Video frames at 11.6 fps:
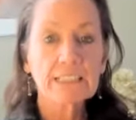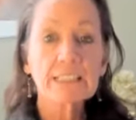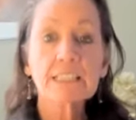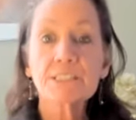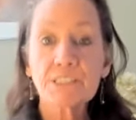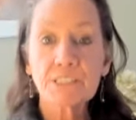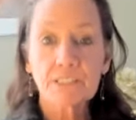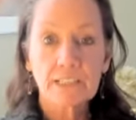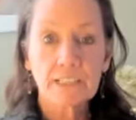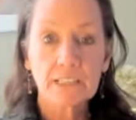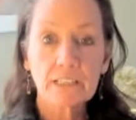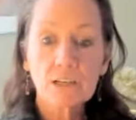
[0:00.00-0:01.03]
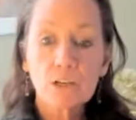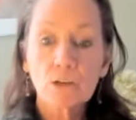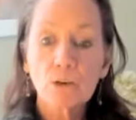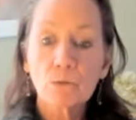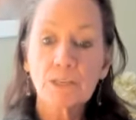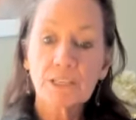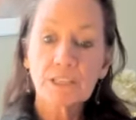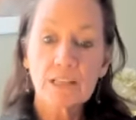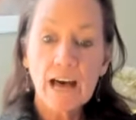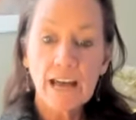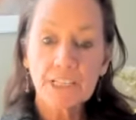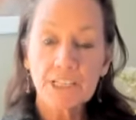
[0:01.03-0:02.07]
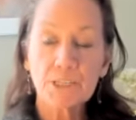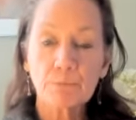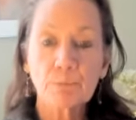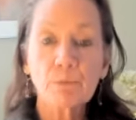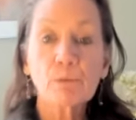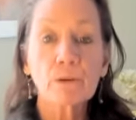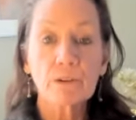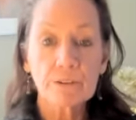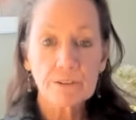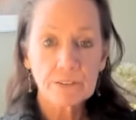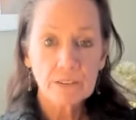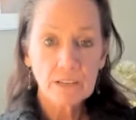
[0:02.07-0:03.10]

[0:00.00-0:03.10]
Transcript: easily with a lot of support.